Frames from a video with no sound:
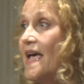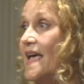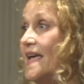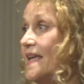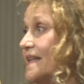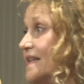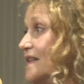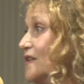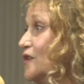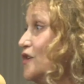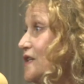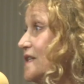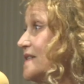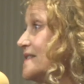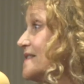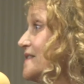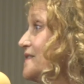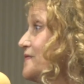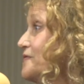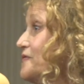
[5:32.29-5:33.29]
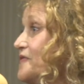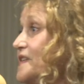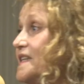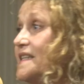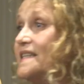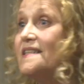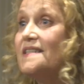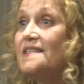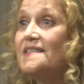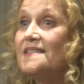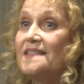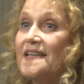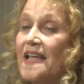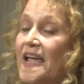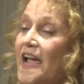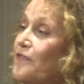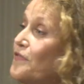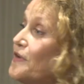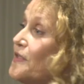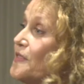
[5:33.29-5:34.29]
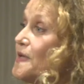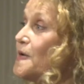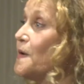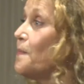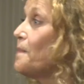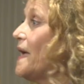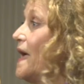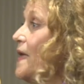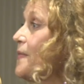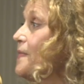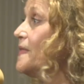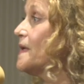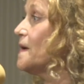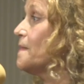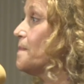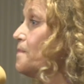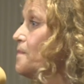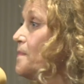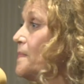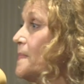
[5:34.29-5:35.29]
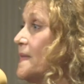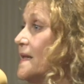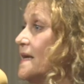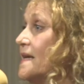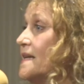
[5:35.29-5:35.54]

and looks and feelings, and everything about them